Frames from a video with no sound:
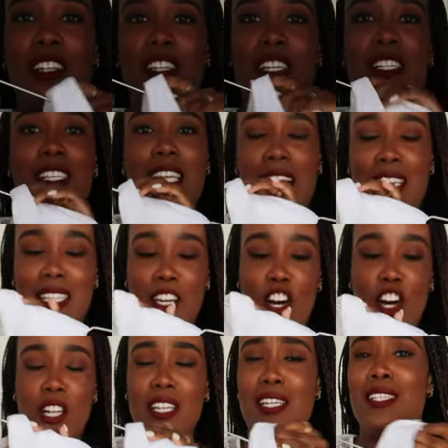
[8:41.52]
This says it
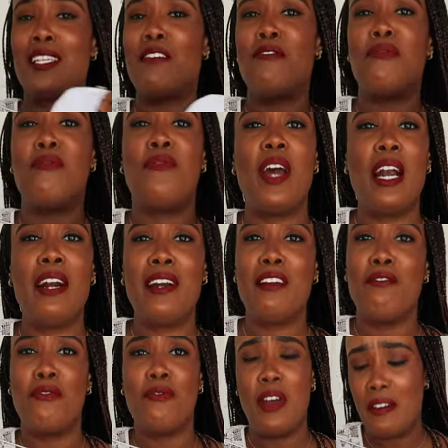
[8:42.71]
all. It's a very,
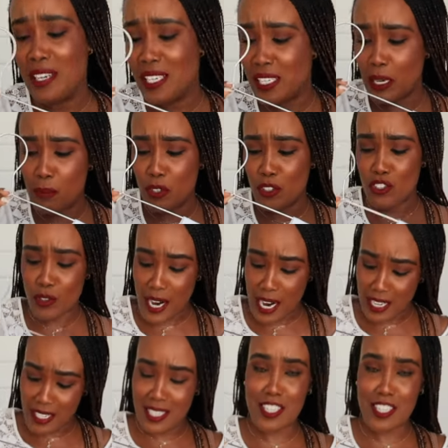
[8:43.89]
very simple dress.